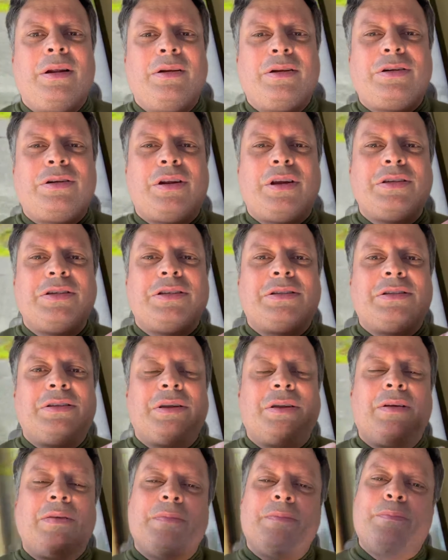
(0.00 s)
just
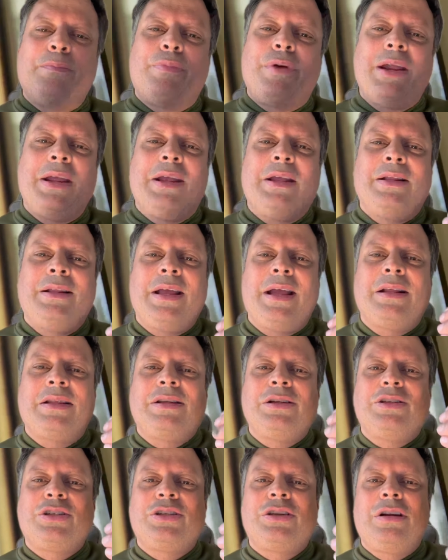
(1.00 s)
bringing
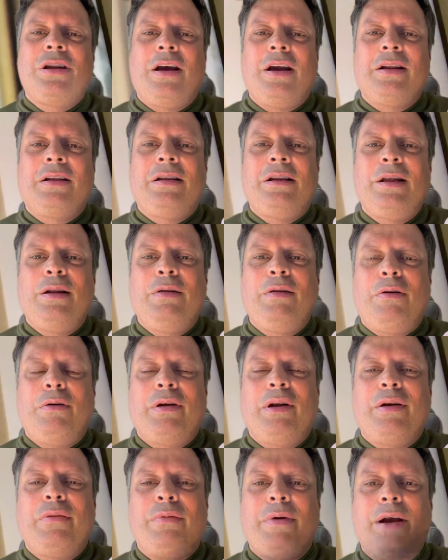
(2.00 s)
that slightly
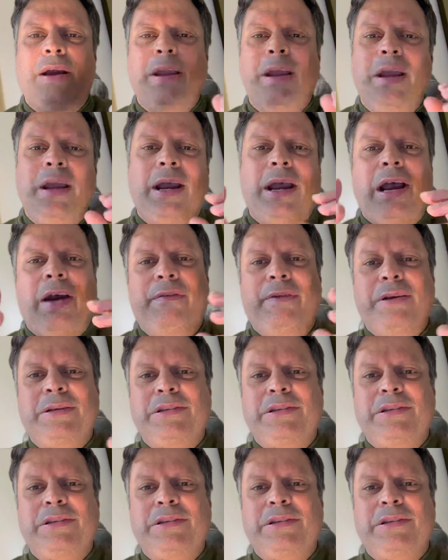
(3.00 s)
longer by having